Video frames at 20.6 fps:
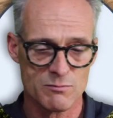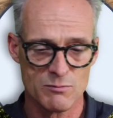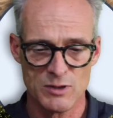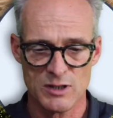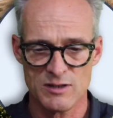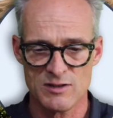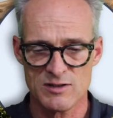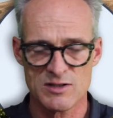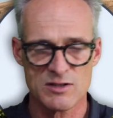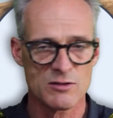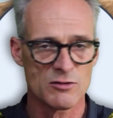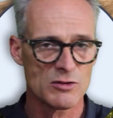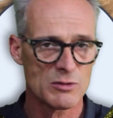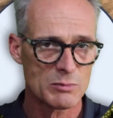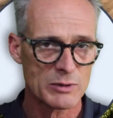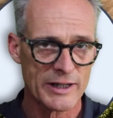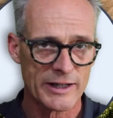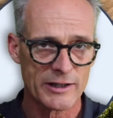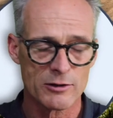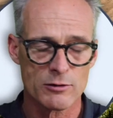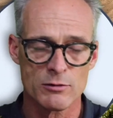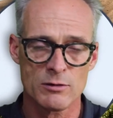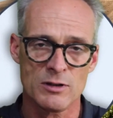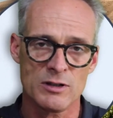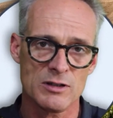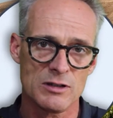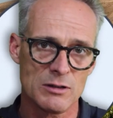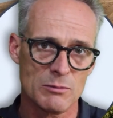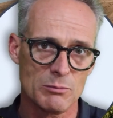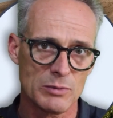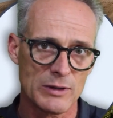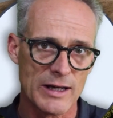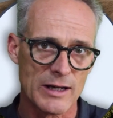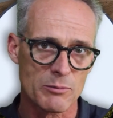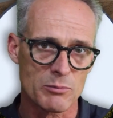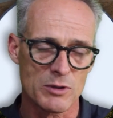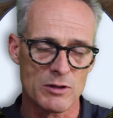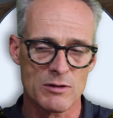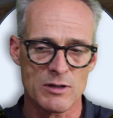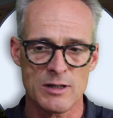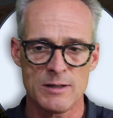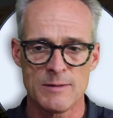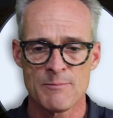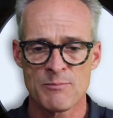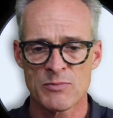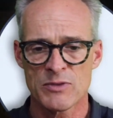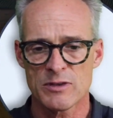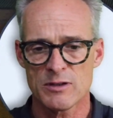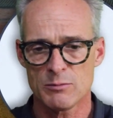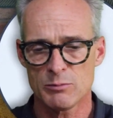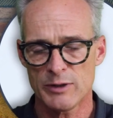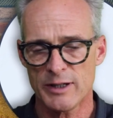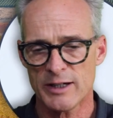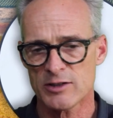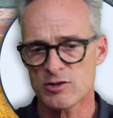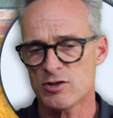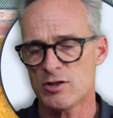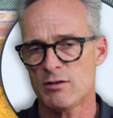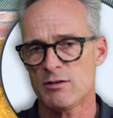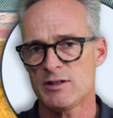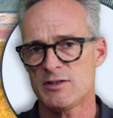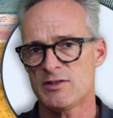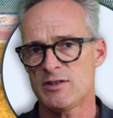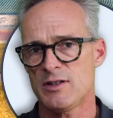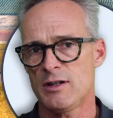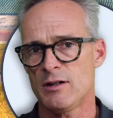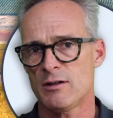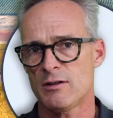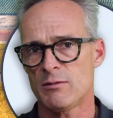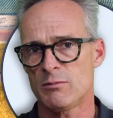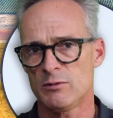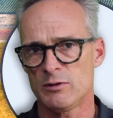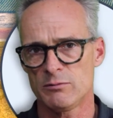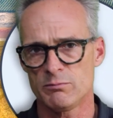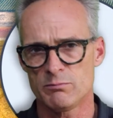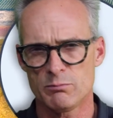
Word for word: It is still the black currant and the blackberry, the black cherries there.